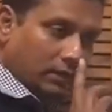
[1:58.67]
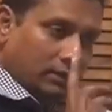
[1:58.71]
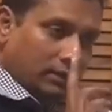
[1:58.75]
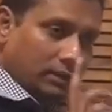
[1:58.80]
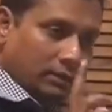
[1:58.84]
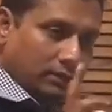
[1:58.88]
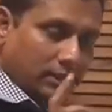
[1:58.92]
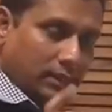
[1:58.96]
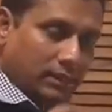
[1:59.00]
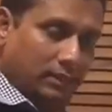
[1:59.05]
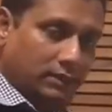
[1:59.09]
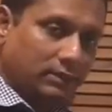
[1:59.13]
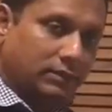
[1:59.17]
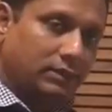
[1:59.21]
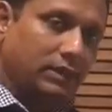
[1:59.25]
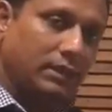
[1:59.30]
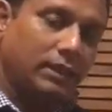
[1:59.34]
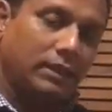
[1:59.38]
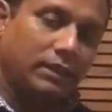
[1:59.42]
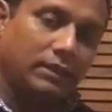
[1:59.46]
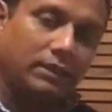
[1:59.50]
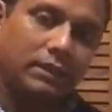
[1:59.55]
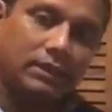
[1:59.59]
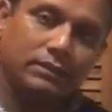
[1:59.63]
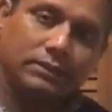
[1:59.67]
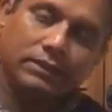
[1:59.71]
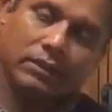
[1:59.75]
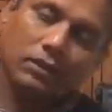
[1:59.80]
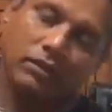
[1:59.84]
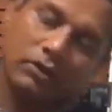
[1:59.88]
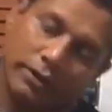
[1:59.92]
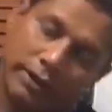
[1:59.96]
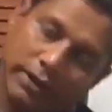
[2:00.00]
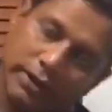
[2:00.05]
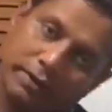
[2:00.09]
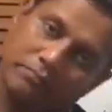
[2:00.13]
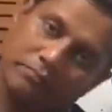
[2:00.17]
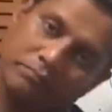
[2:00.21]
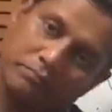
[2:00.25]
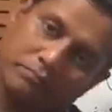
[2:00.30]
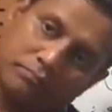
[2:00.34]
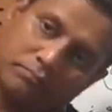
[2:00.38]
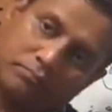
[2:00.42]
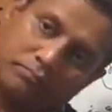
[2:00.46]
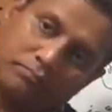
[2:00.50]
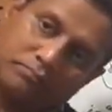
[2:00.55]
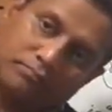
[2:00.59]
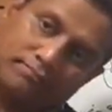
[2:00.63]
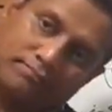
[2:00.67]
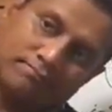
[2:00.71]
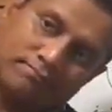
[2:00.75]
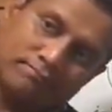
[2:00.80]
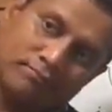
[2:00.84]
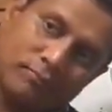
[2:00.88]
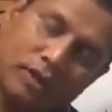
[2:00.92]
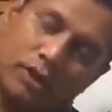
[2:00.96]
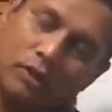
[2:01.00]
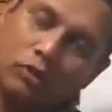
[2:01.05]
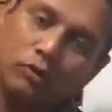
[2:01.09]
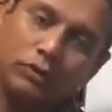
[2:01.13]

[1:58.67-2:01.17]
the cells sitting there say, okay, we are